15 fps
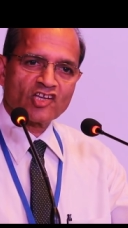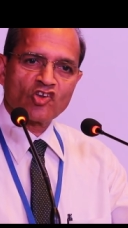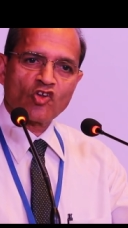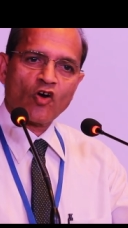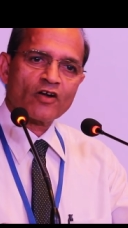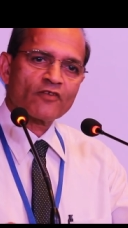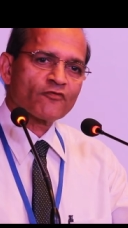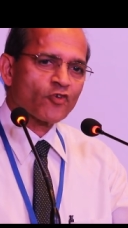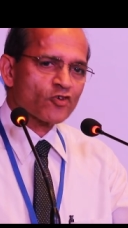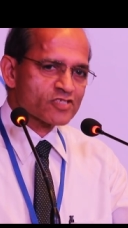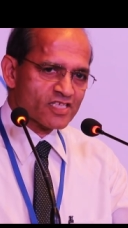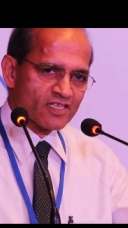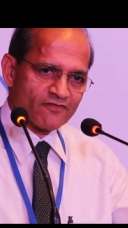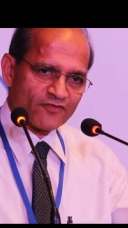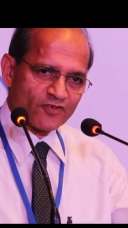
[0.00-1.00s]
the
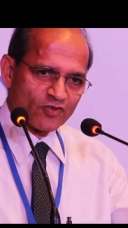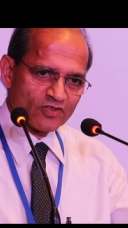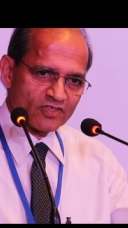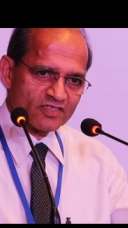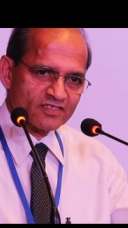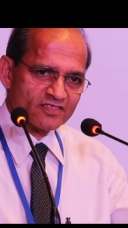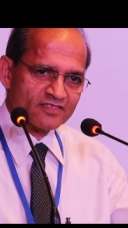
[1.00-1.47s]
non-fossil fuel,